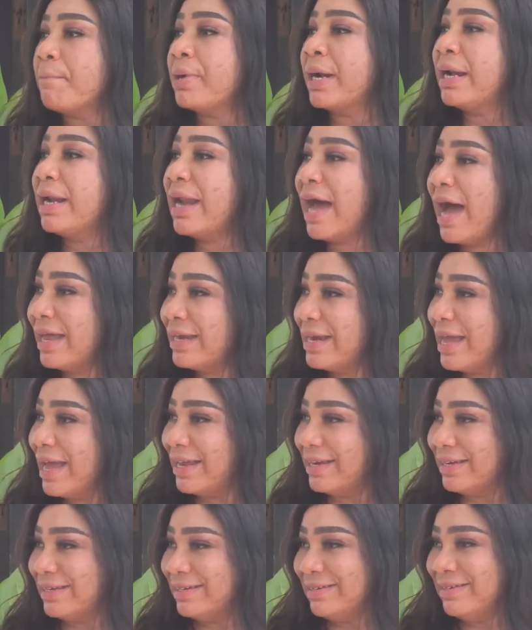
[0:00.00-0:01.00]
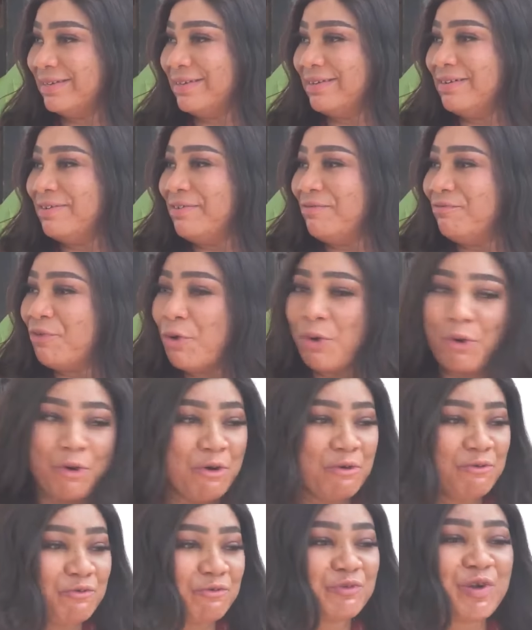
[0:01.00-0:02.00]
planning
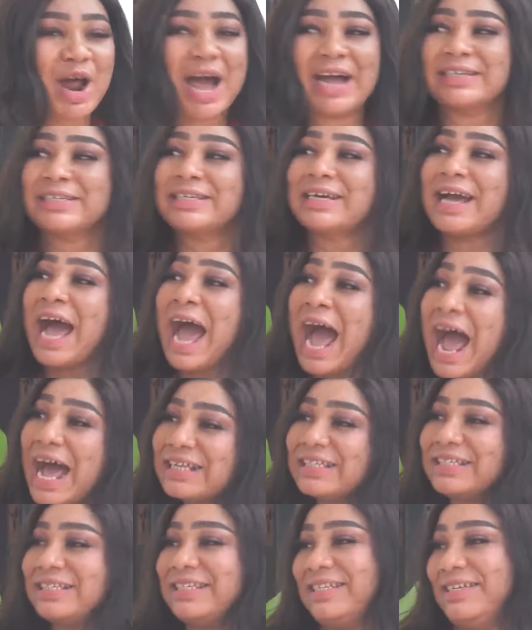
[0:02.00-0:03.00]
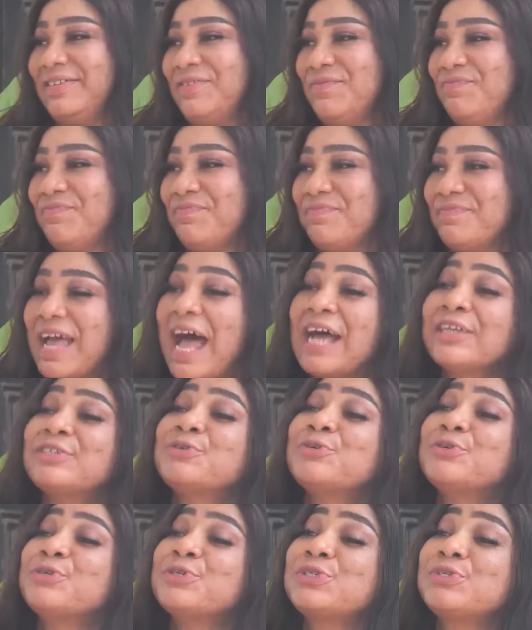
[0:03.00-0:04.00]
for Frank and
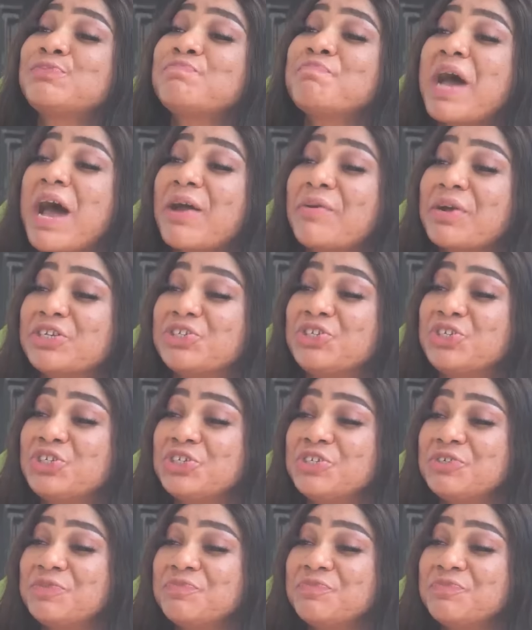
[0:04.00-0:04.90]
Adugu's marriage.